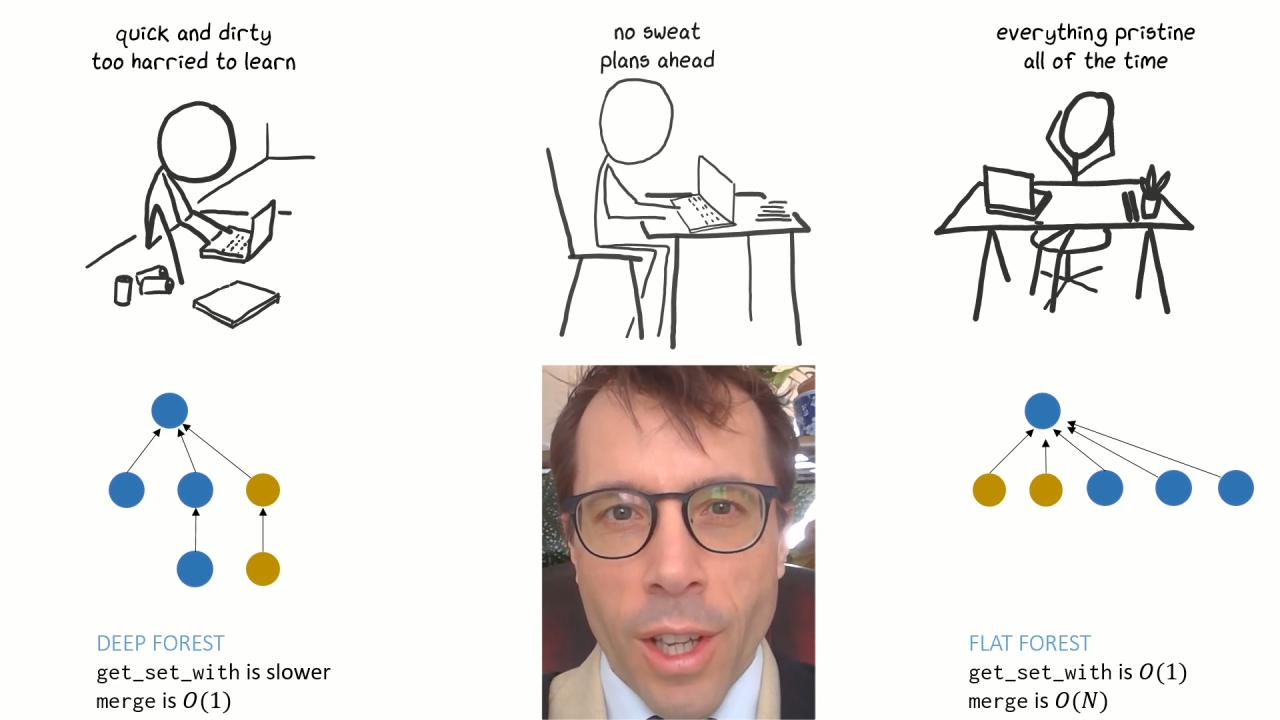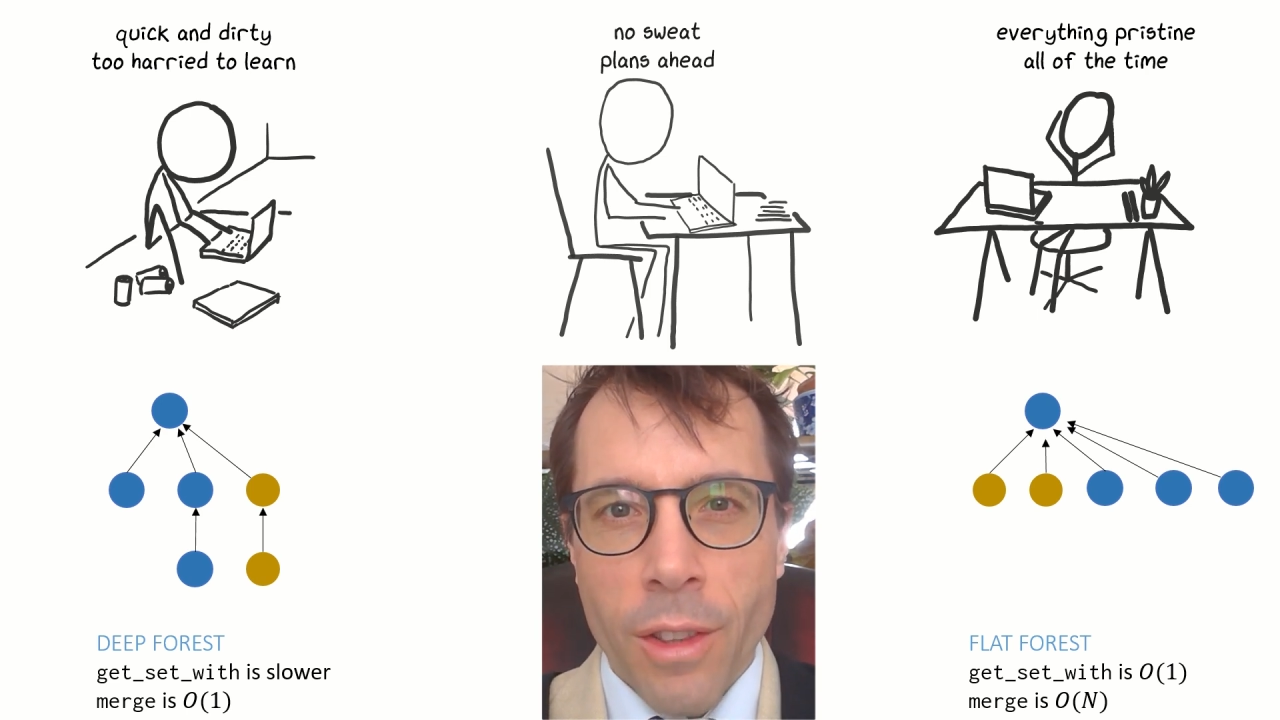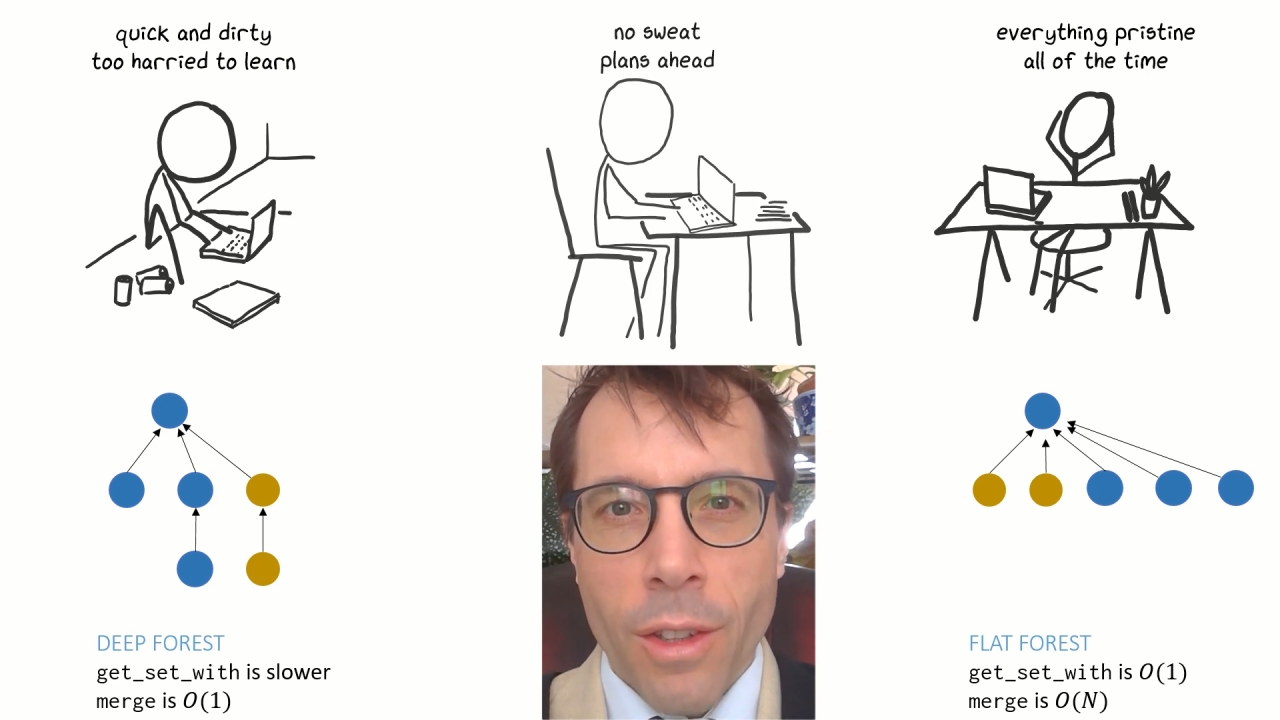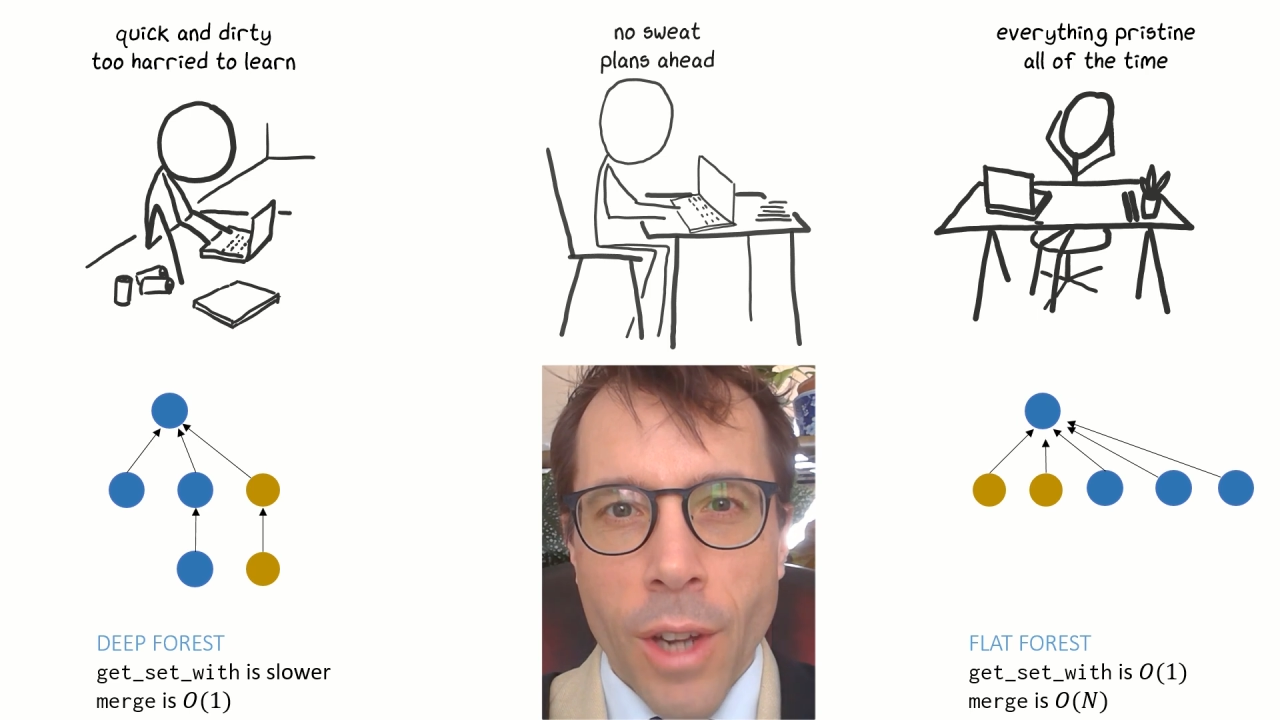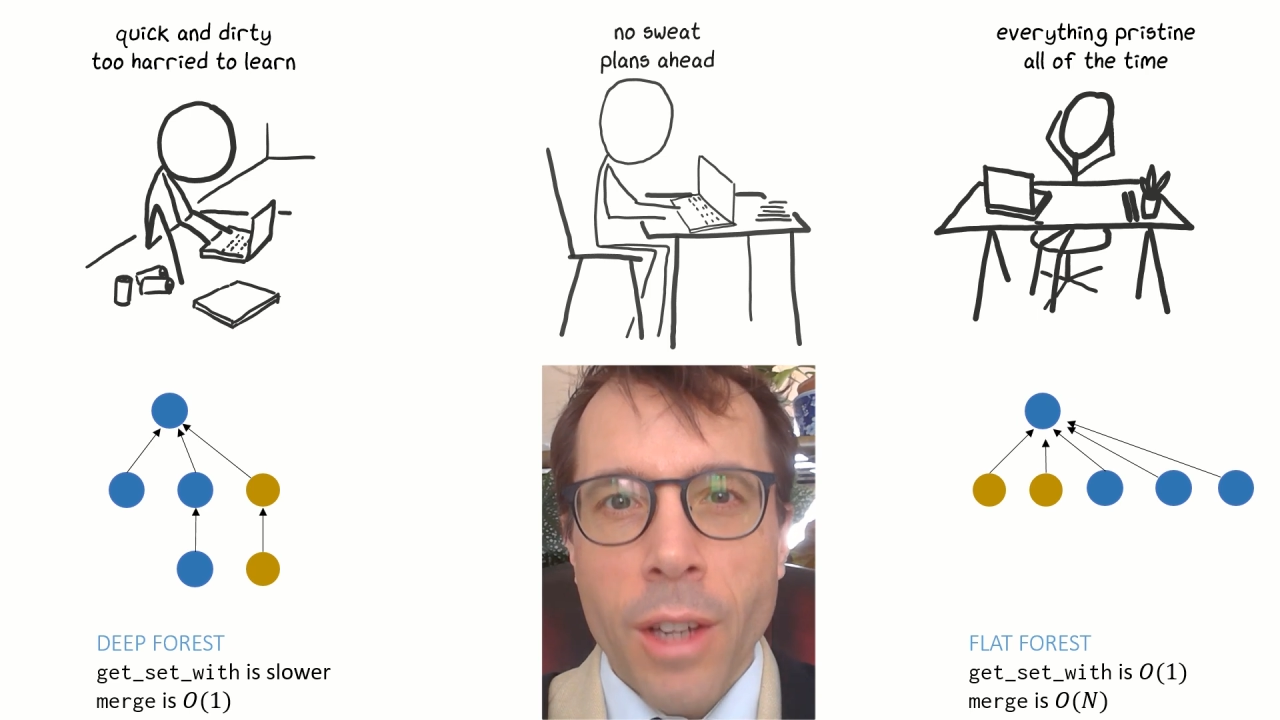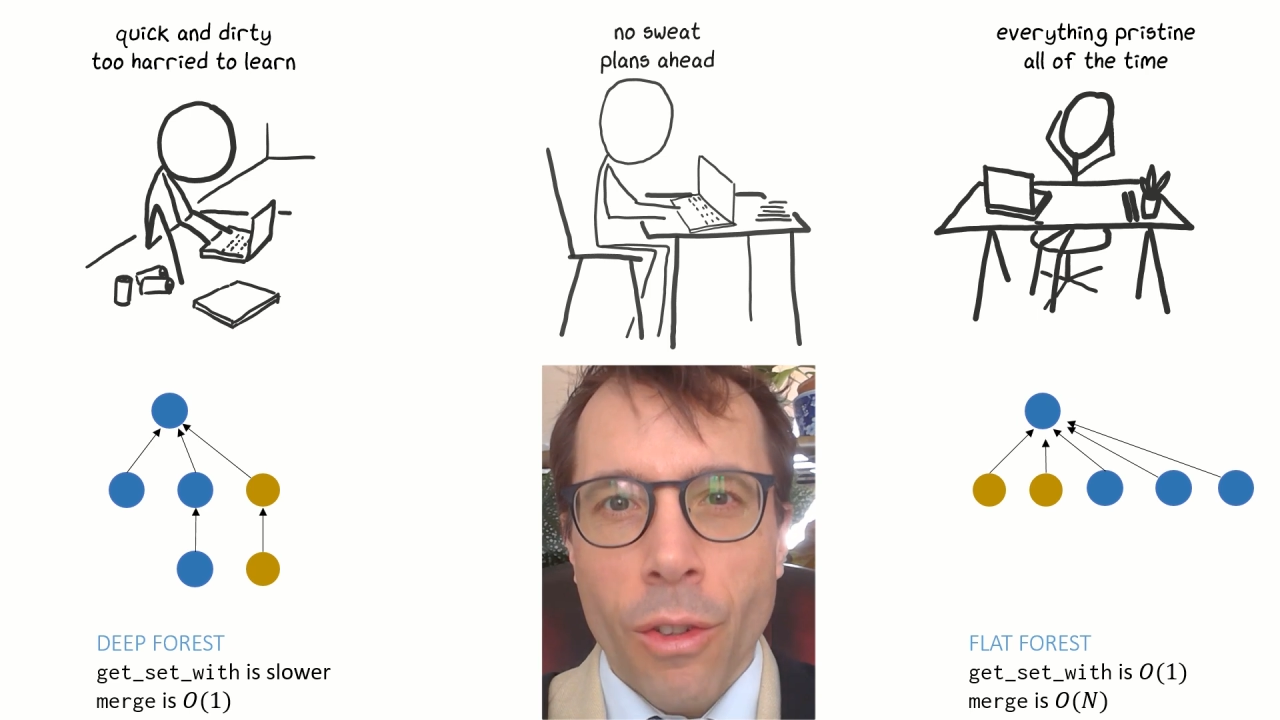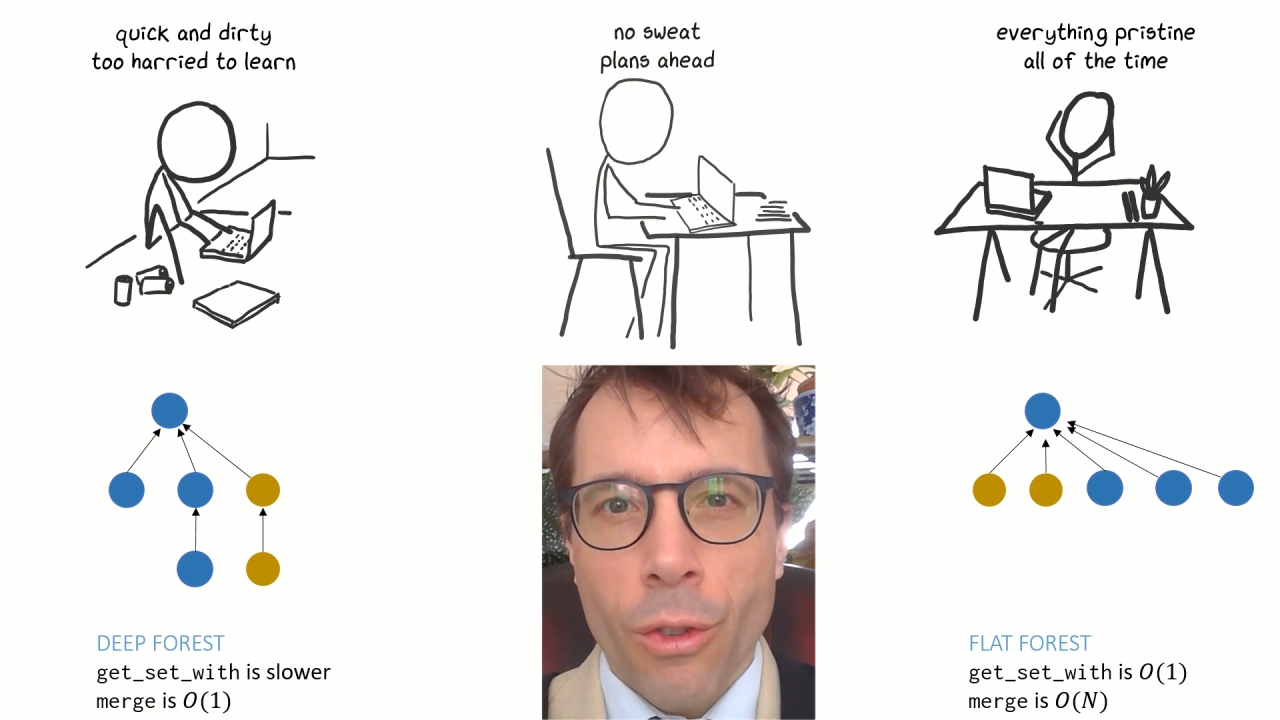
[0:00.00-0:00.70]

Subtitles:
in the data